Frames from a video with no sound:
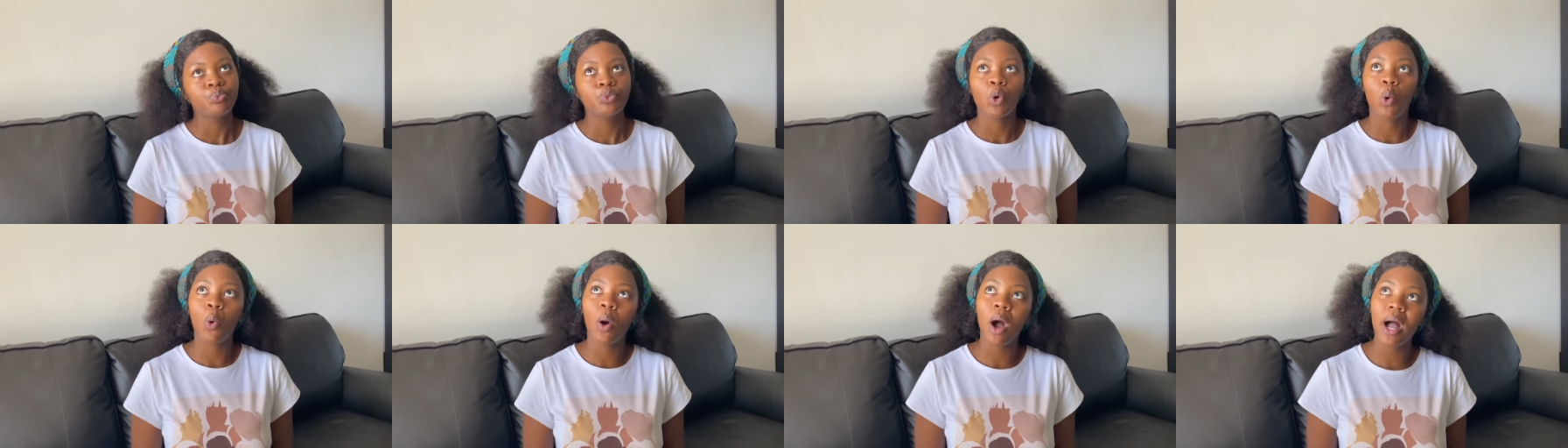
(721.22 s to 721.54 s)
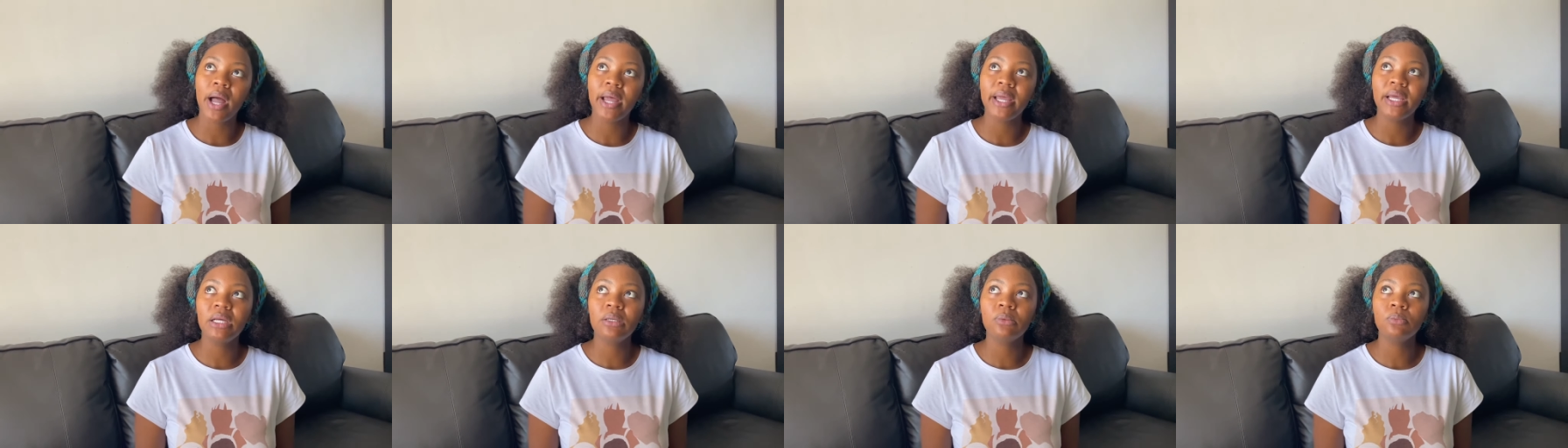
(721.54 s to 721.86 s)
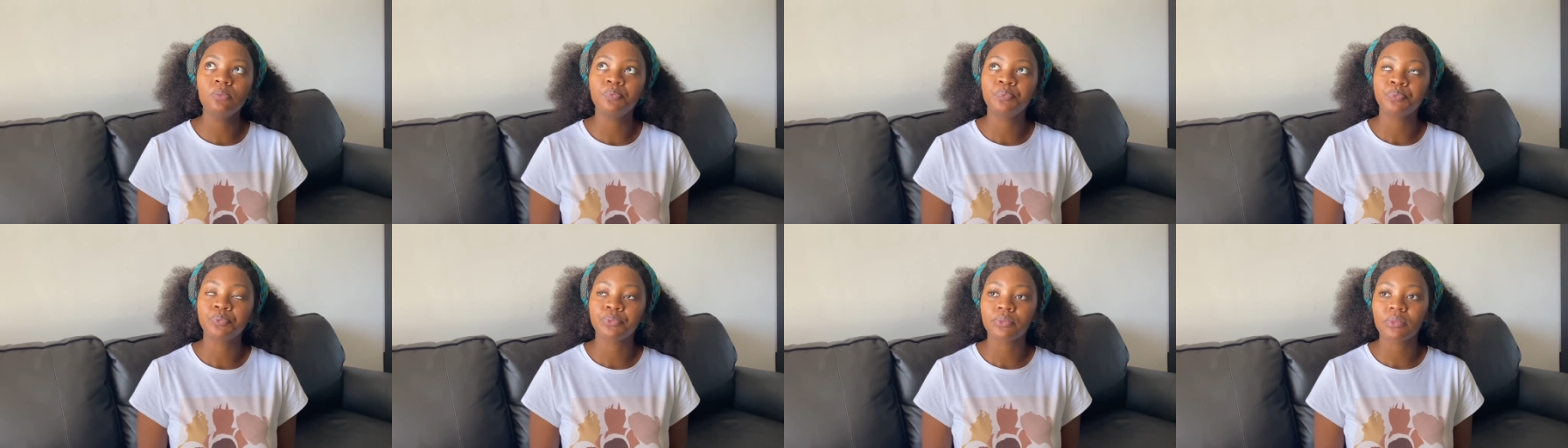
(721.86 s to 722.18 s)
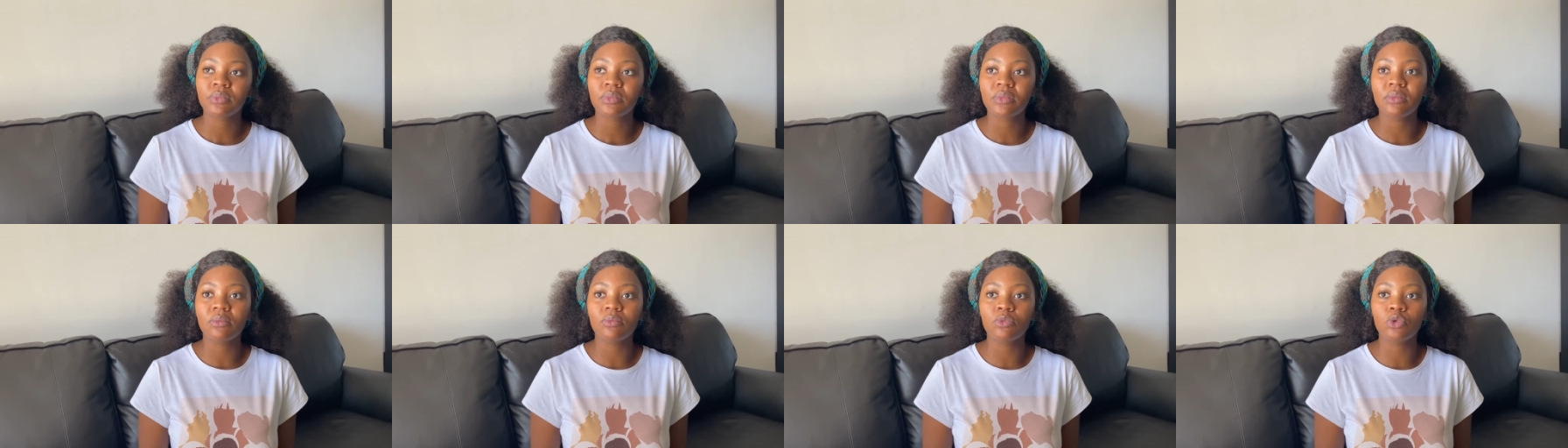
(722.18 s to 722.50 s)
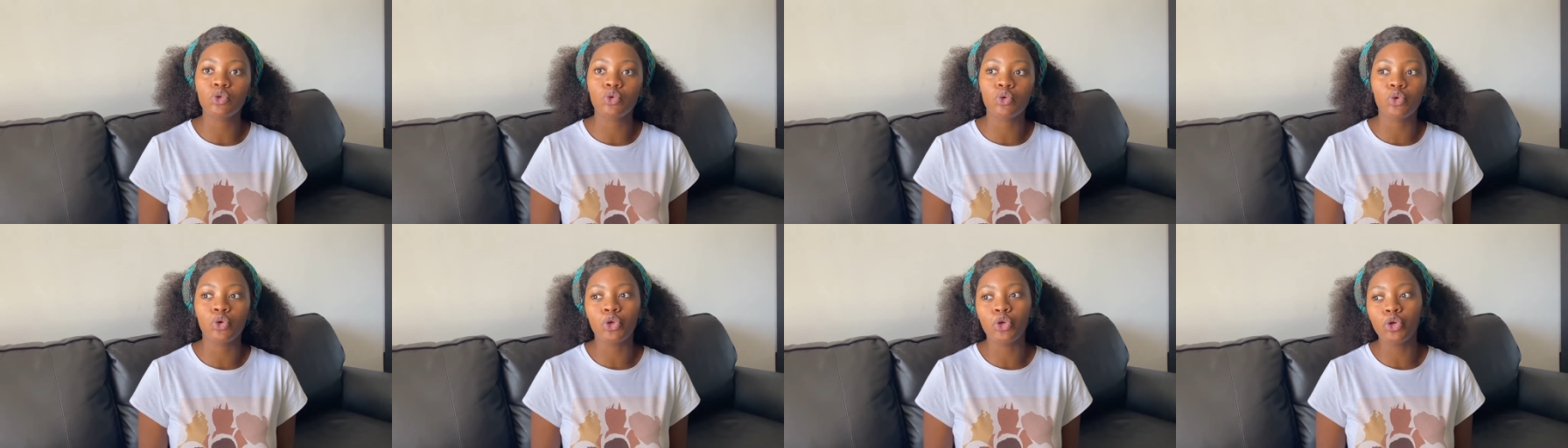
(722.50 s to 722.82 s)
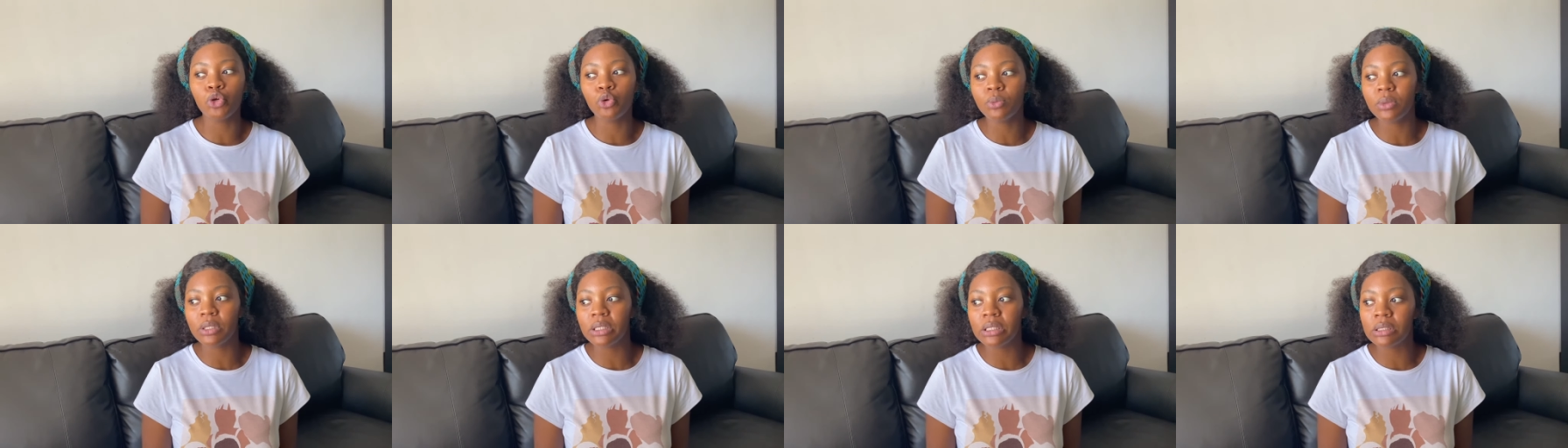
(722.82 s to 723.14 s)
why do
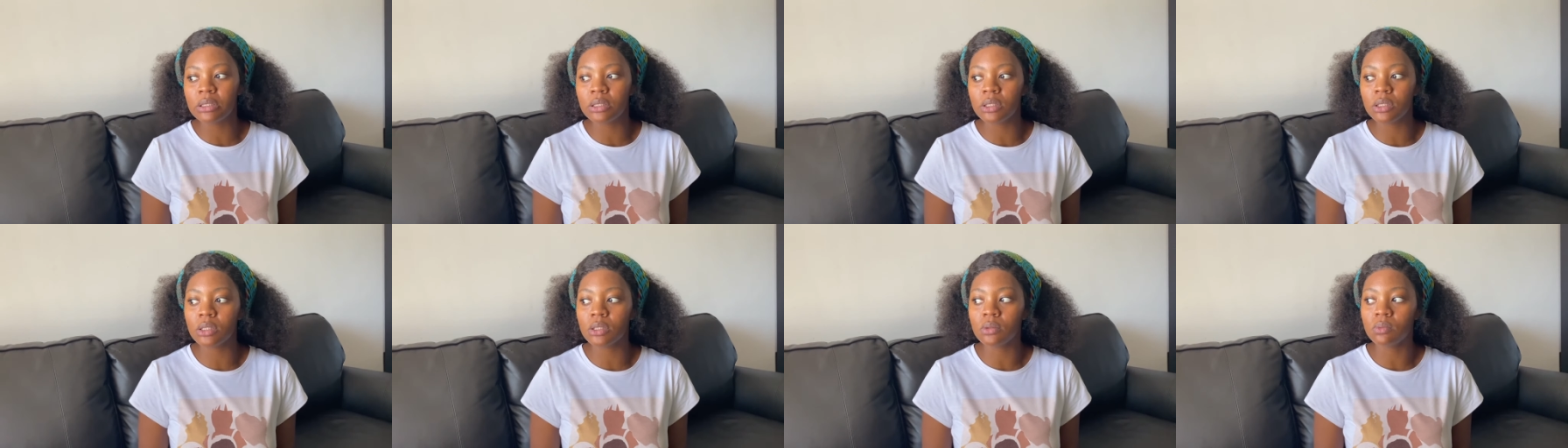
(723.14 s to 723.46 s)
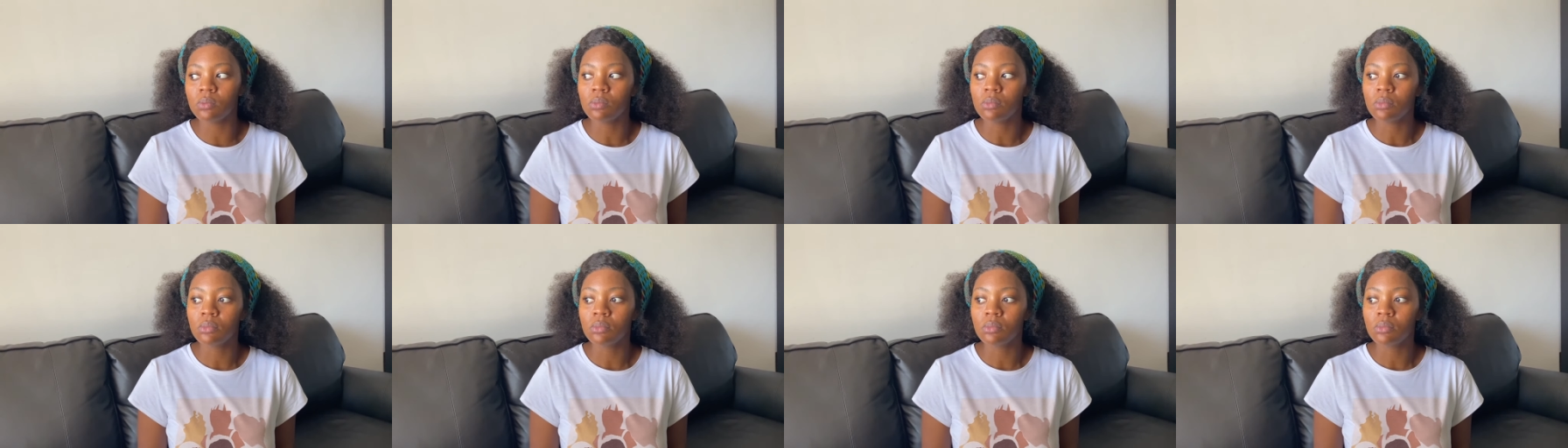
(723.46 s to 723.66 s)
humans